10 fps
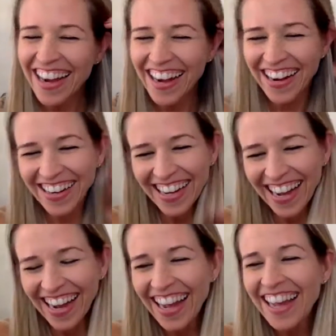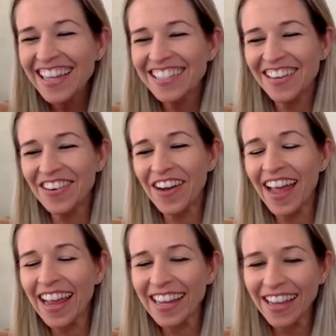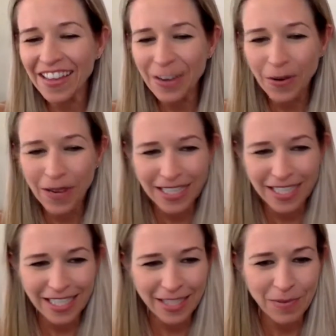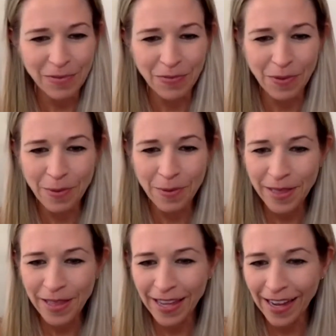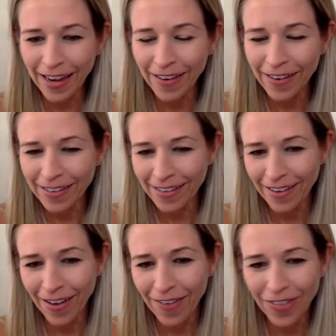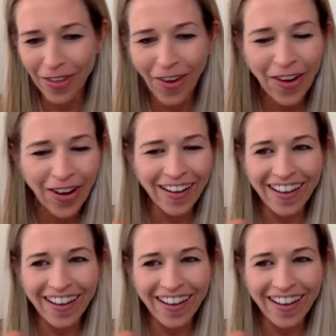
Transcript: Okay. So any other questions before we let Erin off the hook?